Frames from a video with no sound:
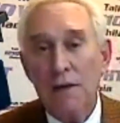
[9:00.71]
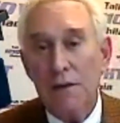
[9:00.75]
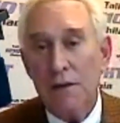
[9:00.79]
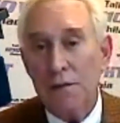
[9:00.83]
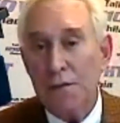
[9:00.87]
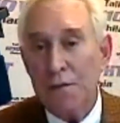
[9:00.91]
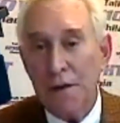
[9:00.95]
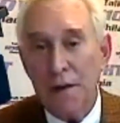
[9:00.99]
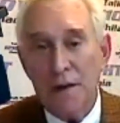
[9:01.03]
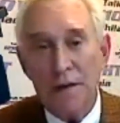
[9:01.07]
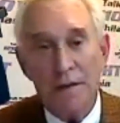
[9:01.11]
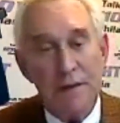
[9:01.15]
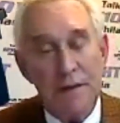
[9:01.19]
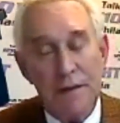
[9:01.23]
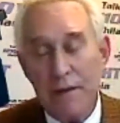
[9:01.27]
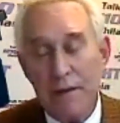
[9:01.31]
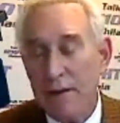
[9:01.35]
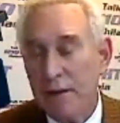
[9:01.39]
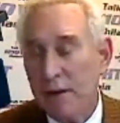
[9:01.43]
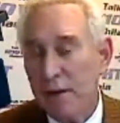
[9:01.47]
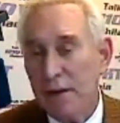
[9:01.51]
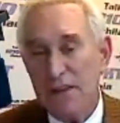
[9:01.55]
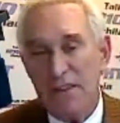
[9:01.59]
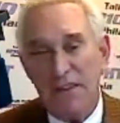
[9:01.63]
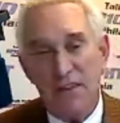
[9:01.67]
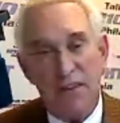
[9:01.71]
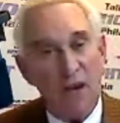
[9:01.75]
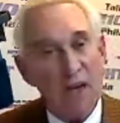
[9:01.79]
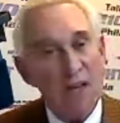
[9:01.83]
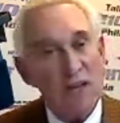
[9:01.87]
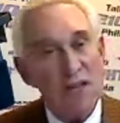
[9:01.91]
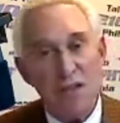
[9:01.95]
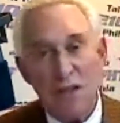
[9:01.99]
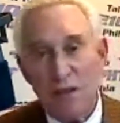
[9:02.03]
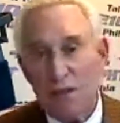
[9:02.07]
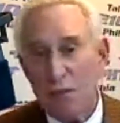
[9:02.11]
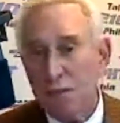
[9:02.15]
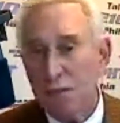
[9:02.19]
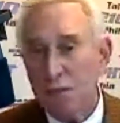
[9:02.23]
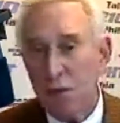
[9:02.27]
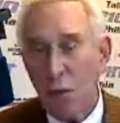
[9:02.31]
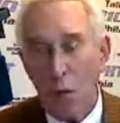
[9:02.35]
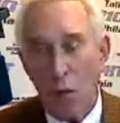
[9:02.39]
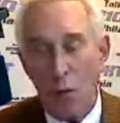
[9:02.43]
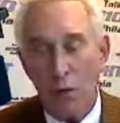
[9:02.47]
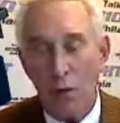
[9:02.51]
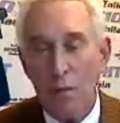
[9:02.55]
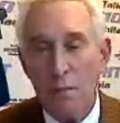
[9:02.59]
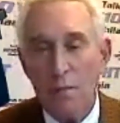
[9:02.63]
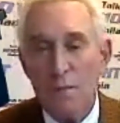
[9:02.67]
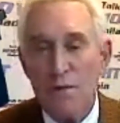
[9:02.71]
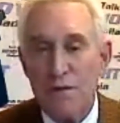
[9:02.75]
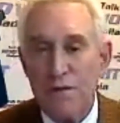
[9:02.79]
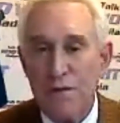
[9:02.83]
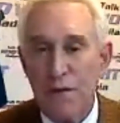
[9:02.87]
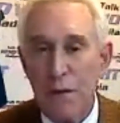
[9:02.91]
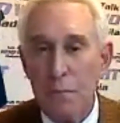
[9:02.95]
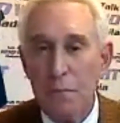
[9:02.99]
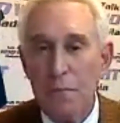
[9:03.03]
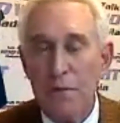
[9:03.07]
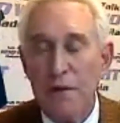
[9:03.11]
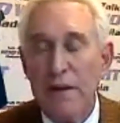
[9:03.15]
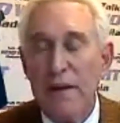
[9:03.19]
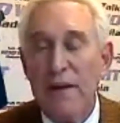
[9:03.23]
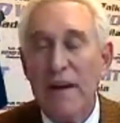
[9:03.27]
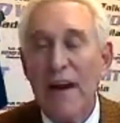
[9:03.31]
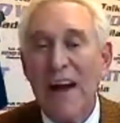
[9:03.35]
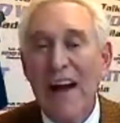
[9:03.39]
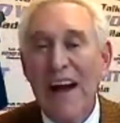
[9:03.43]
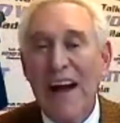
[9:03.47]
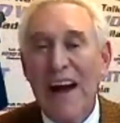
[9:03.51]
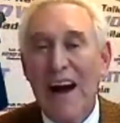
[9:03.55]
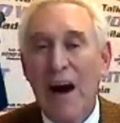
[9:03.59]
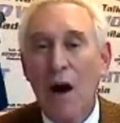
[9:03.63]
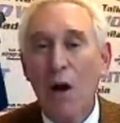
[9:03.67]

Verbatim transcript: defended in a dozen forums from the